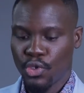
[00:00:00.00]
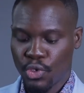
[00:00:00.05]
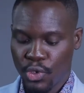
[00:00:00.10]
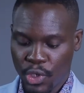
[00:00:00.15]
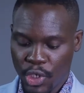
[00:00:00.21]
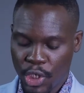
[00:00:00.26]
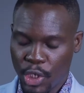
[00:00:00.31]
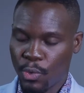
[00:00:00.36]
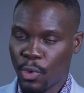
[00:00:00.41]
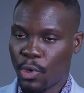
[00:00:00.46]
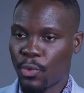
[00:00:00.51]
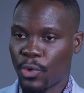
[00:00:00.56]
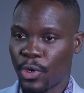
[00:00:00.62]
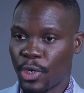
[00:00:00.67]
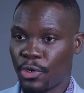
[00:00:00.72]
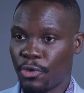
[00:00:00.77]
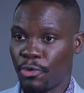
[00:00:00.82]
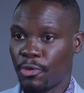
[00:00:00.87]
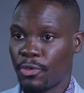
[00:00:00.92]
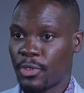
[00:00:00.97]
to see what we
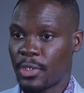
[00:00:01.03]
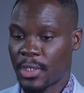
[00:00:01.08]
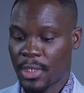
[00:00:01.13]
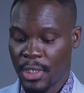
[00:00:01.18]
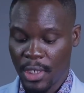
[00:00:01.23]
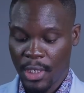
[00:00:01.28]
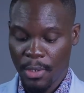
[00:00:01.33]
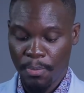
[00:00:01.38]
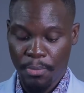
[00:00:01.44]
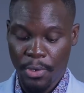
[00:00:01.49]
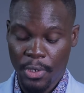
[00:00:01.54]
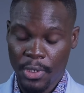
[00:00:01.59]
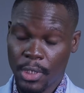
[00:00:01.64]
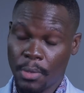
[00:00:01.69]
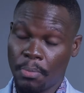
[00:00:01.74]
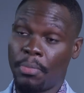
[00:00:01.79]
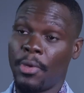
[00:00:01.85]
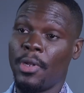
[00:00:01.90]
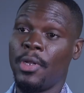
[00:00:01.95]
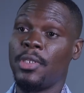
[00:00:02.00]
are doing, to see the
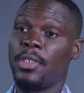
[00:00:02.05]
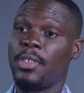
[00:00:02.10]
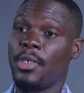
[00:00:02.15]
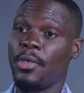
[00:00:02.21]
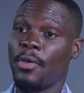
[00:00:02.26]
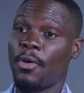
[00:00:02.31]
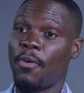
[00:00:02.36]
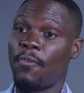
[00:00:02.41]
possibility